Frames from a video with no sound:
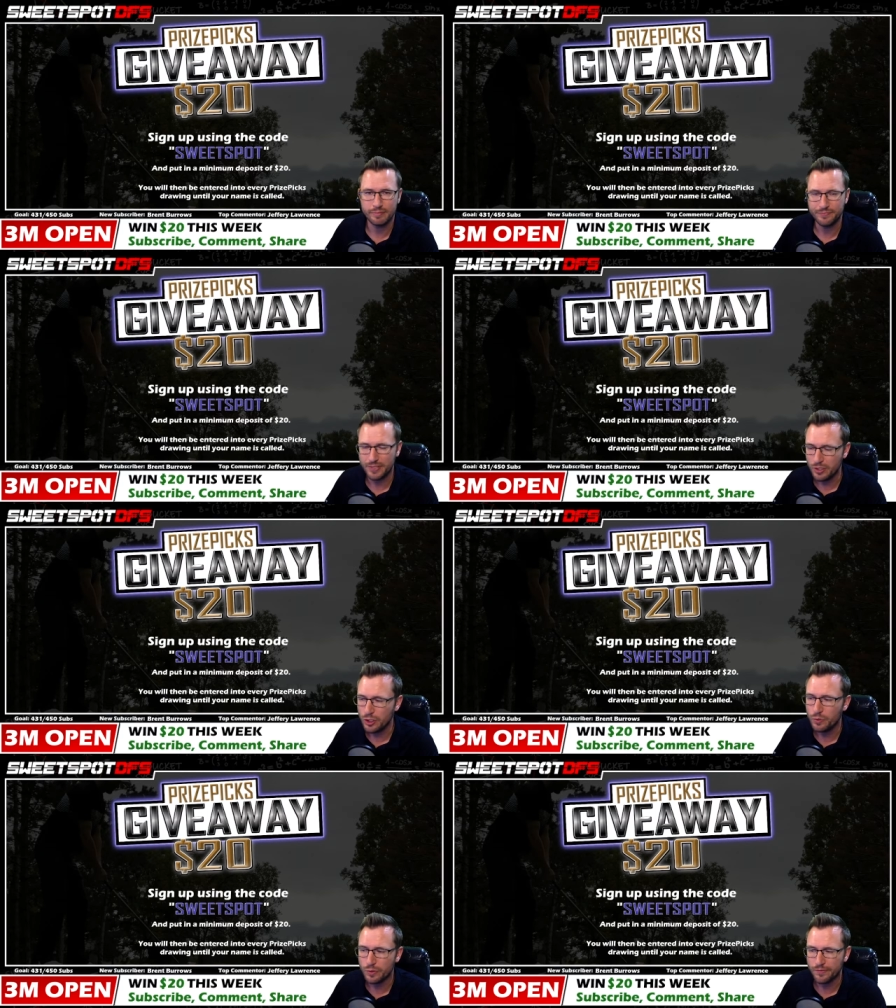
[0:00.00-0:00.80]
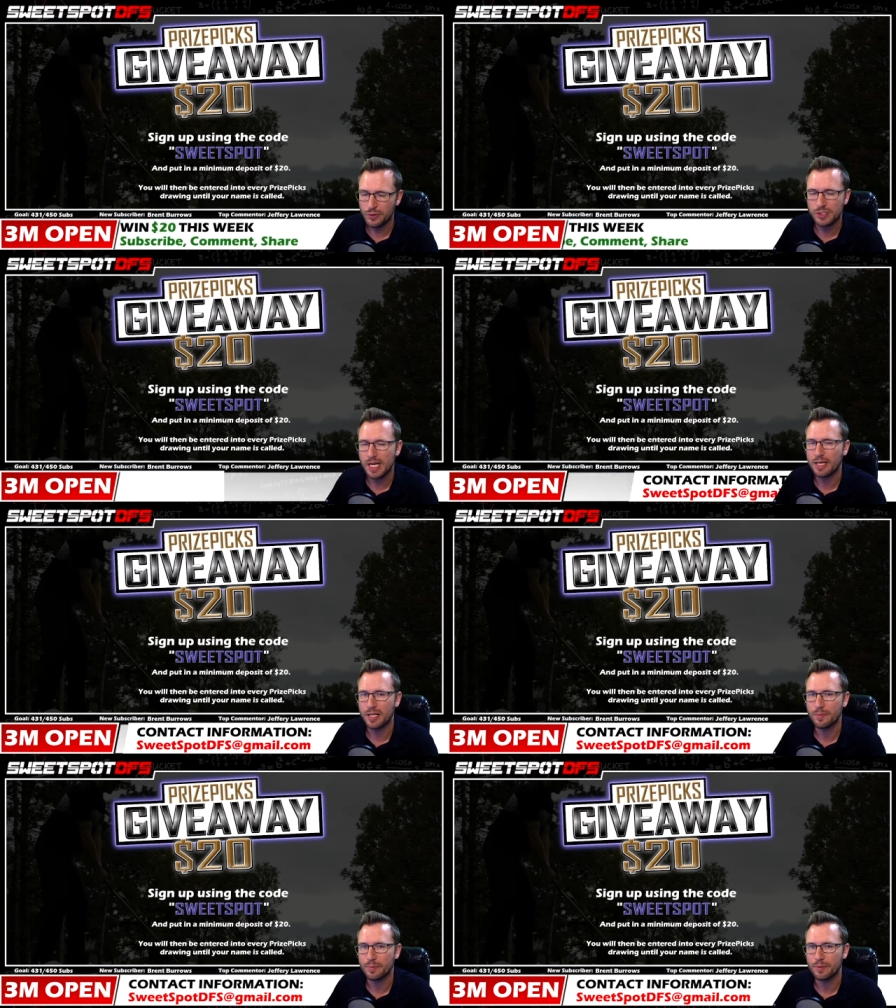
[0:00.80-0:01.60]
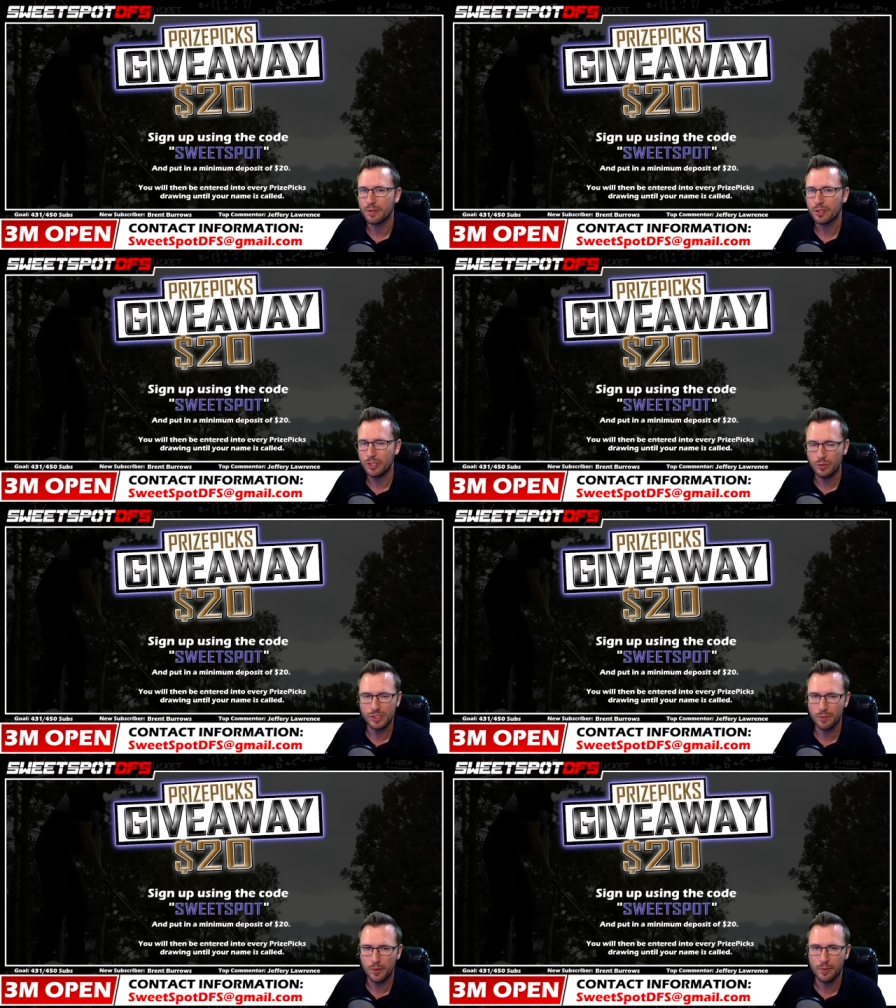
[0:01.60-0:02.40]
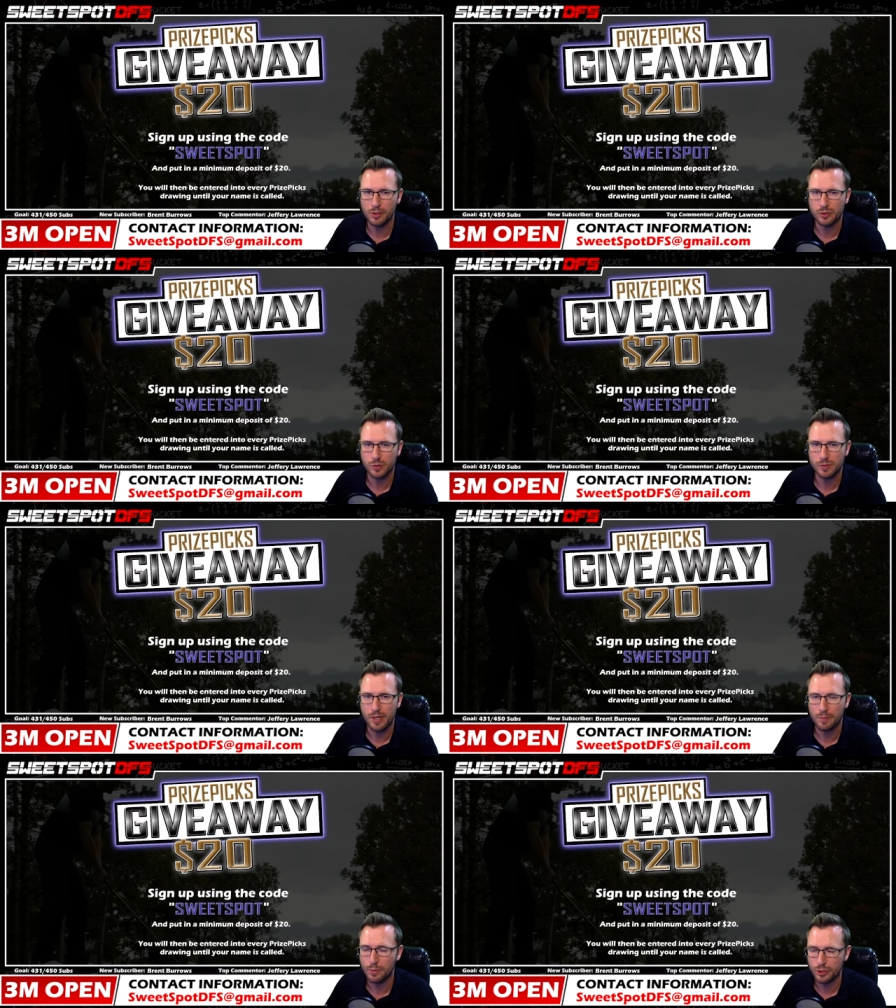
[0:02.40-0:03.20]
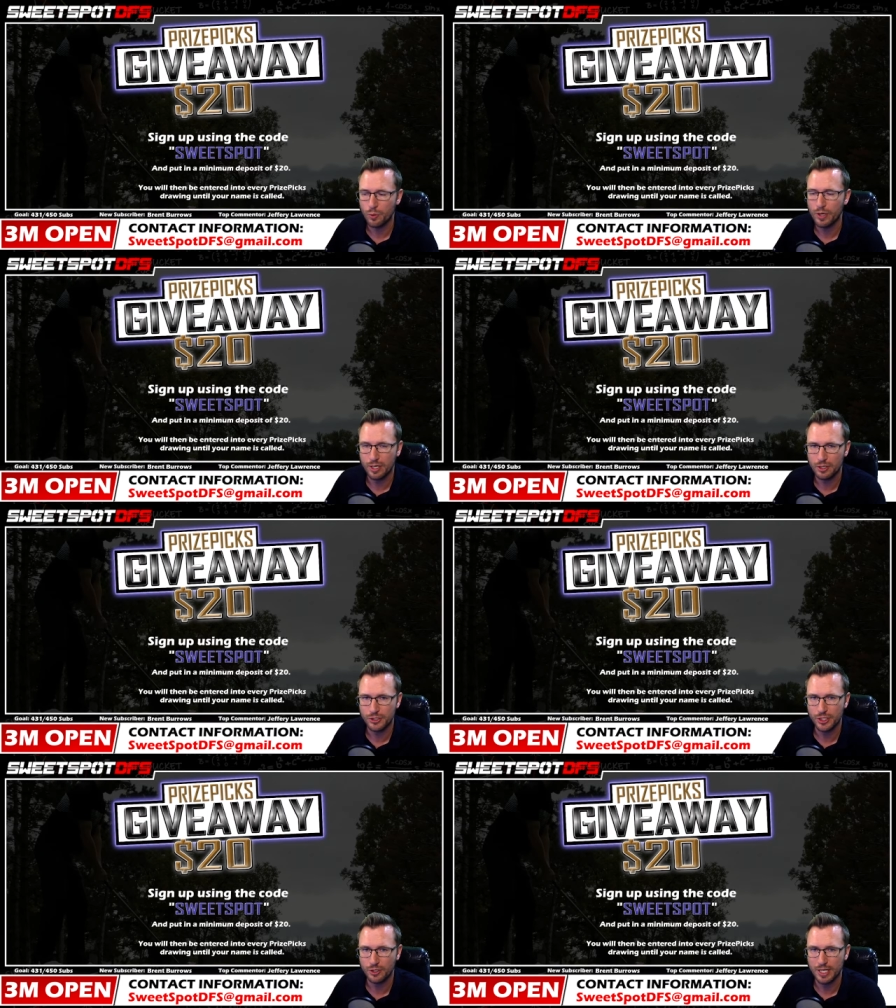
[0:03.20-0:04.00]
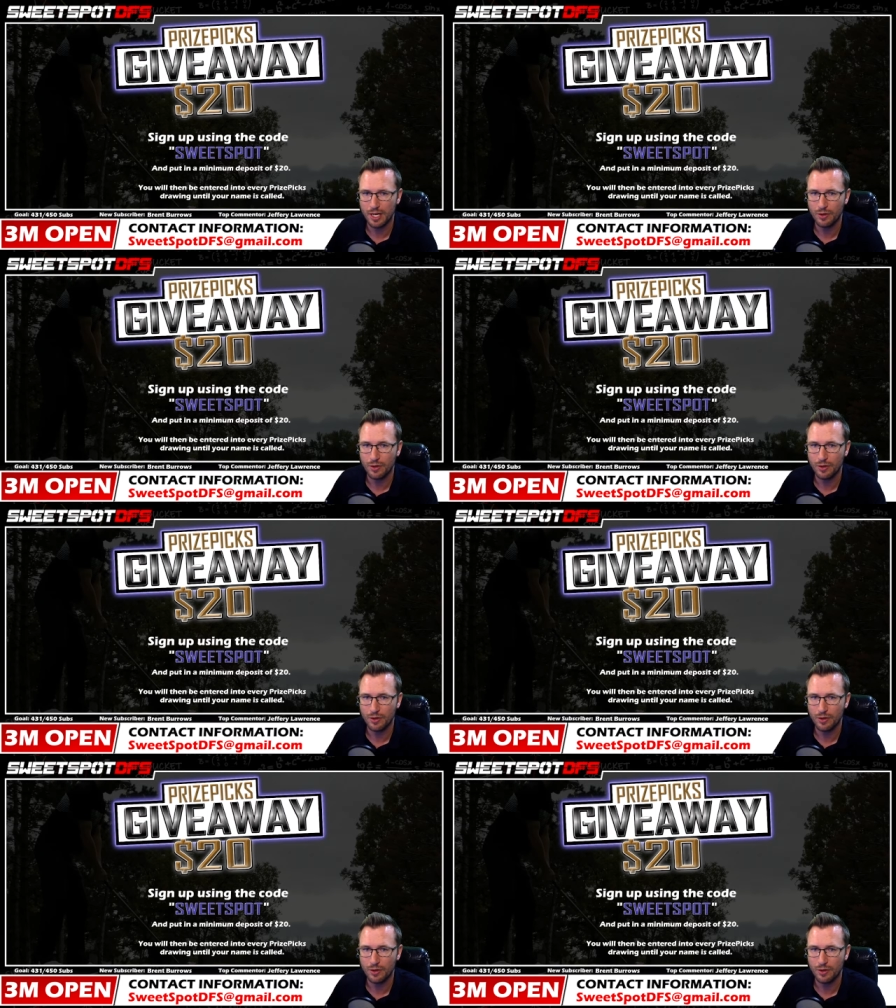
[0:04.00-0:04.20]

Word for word: you, you if you sign up using the promo code Sweet Spot, put twenty dollars in your account.